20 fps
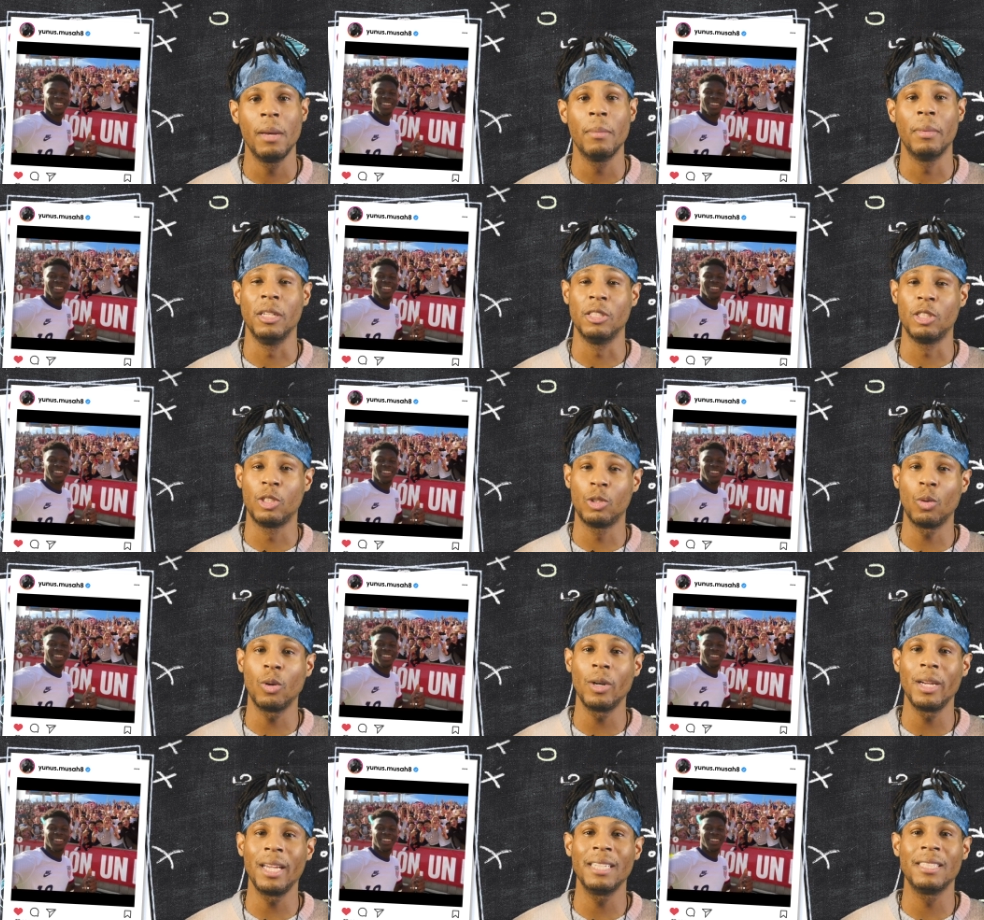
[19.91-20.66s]
But his
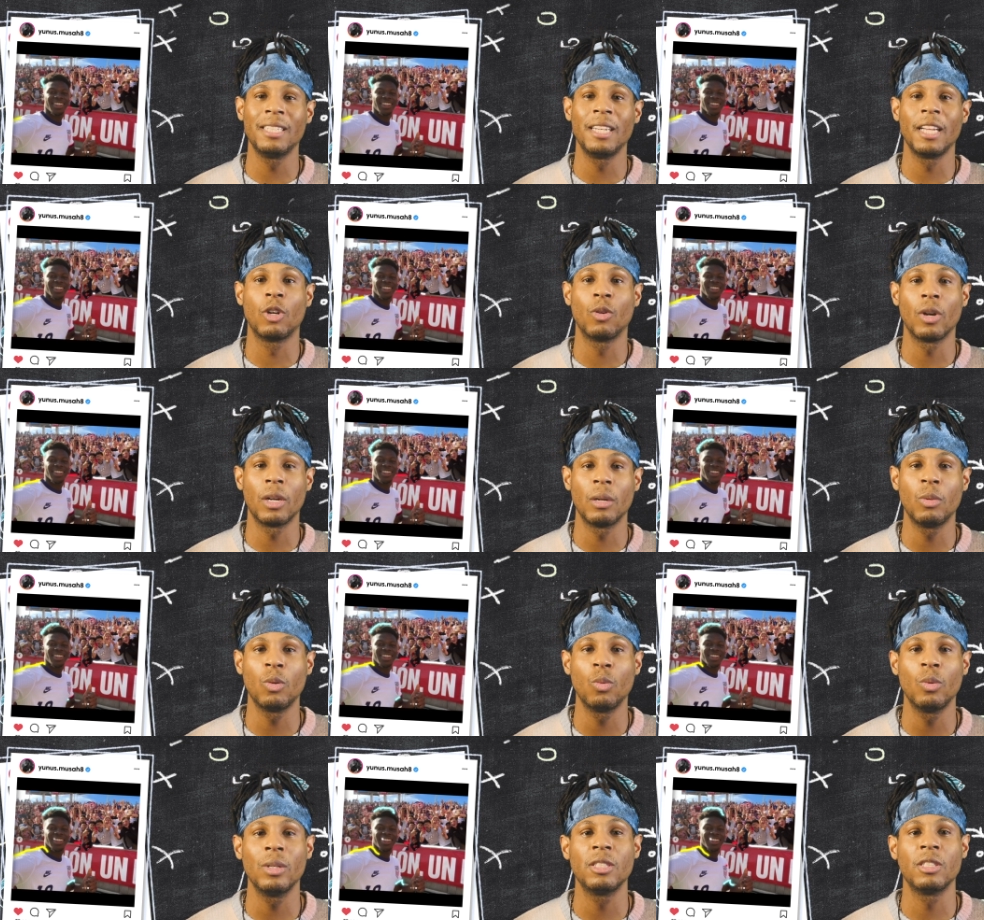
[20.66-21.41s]
story is an
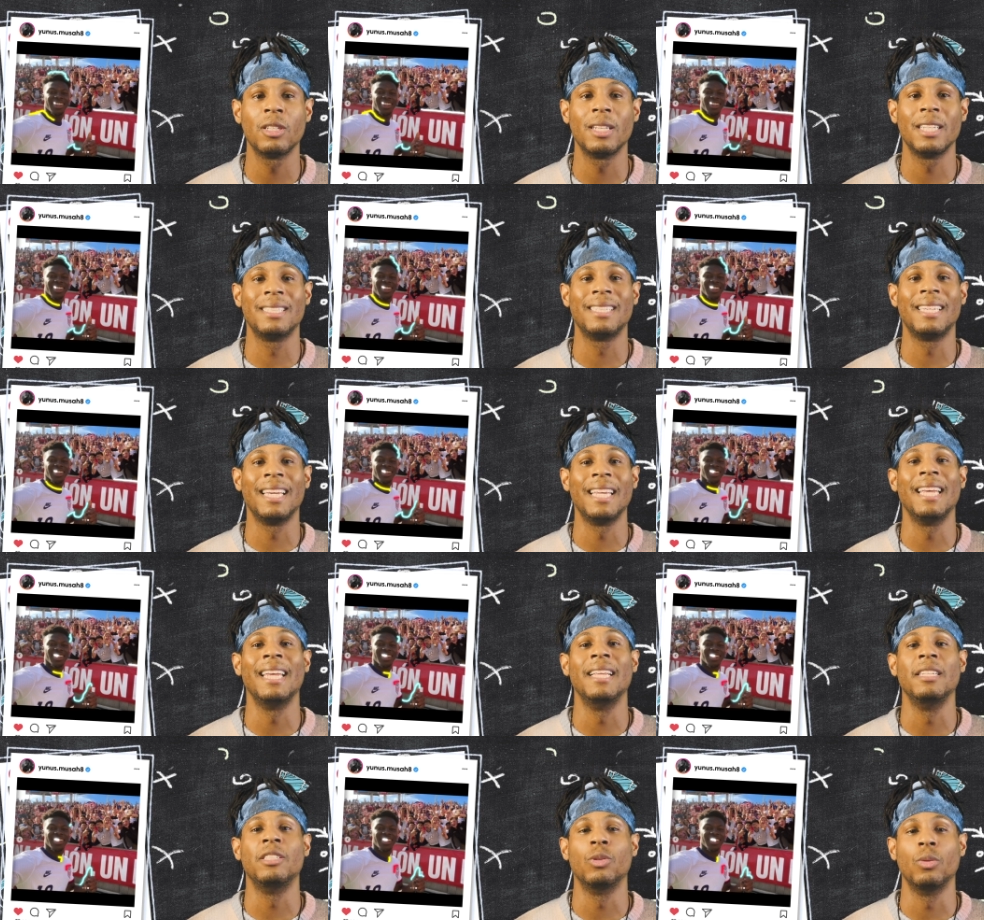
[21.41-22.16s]
incredible one, so let's get
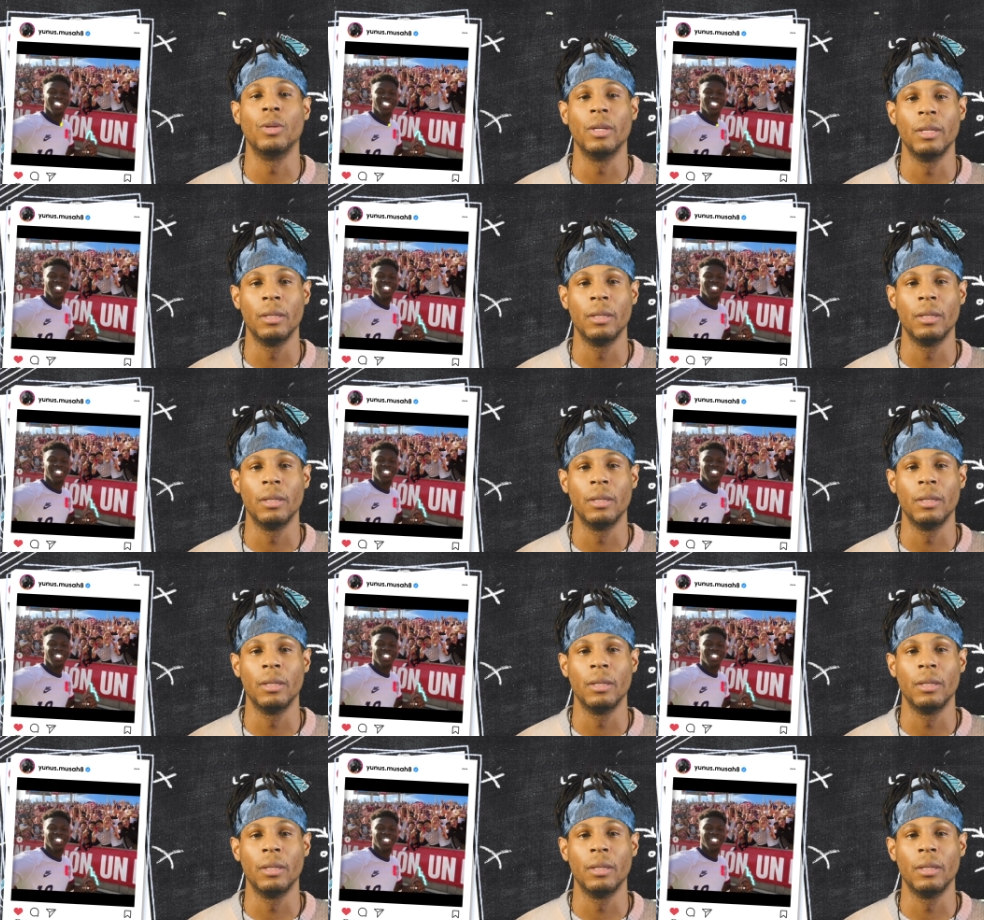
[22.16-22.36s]
into